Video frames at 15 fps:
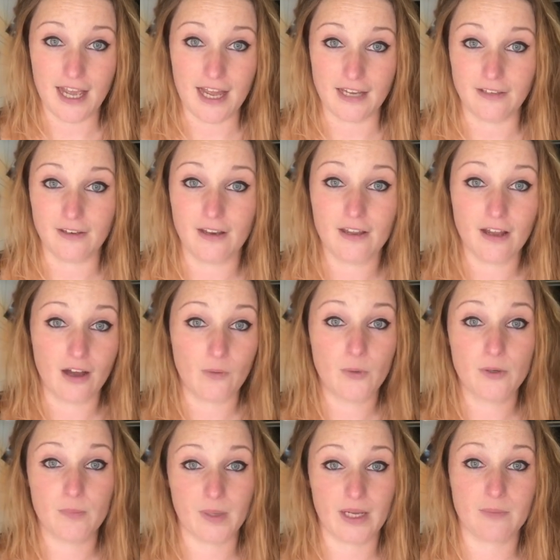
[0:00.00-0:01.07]
and I
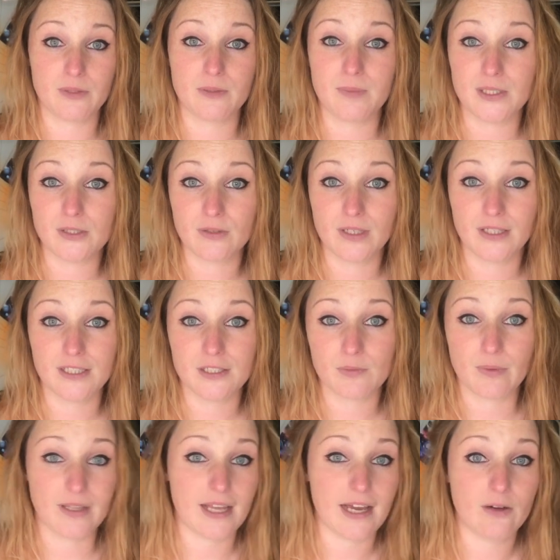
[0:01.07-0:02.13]
wouldn't be able to be doing this
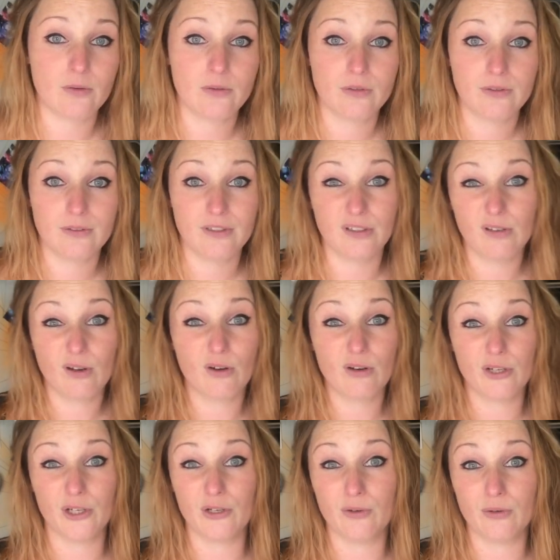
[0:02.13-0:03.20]
without you lot,
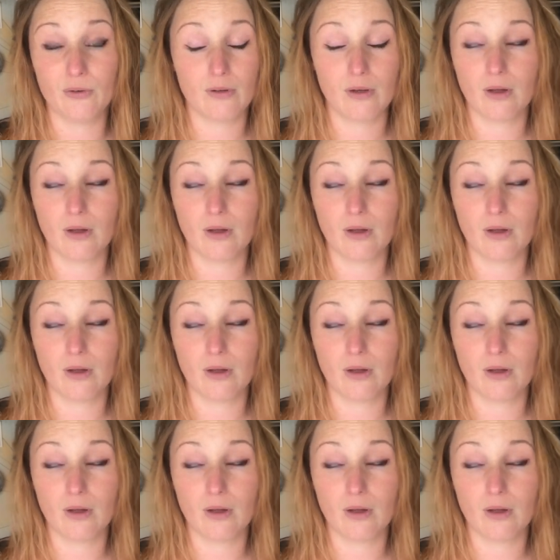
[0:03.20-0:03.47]
who